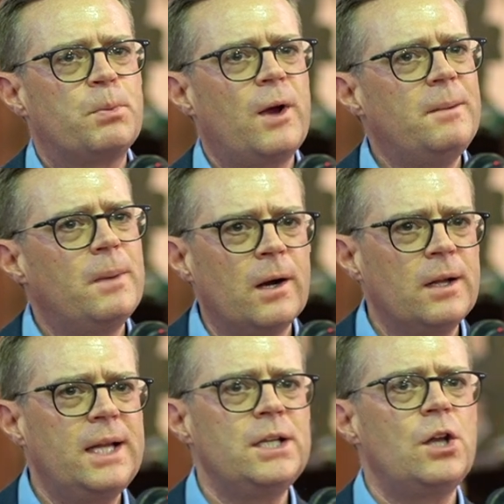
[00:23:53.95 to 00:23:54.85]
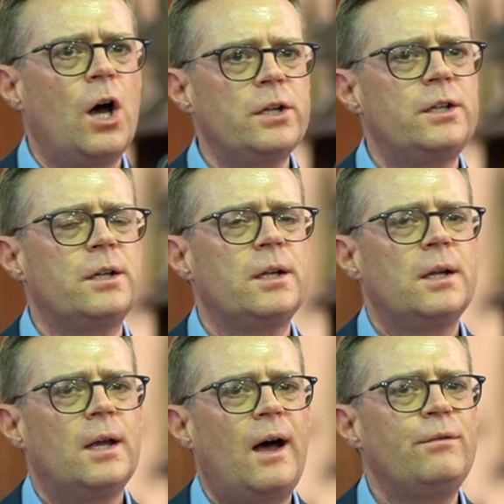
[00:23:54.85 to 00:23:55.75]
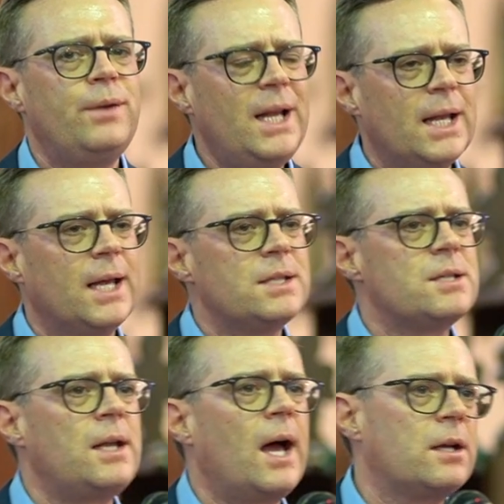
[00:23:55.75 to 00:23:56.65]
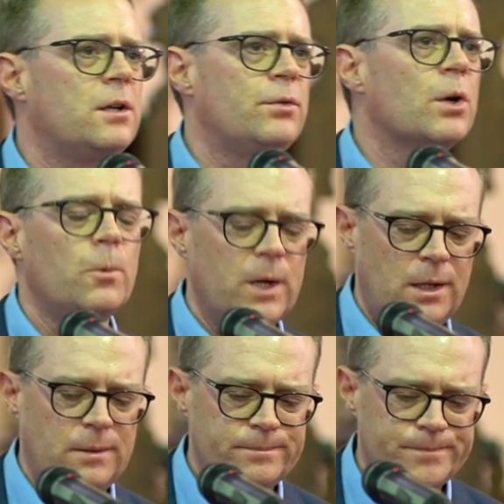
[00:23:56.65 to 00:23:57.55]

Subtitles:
primarily not a feeling, it's an act of your will.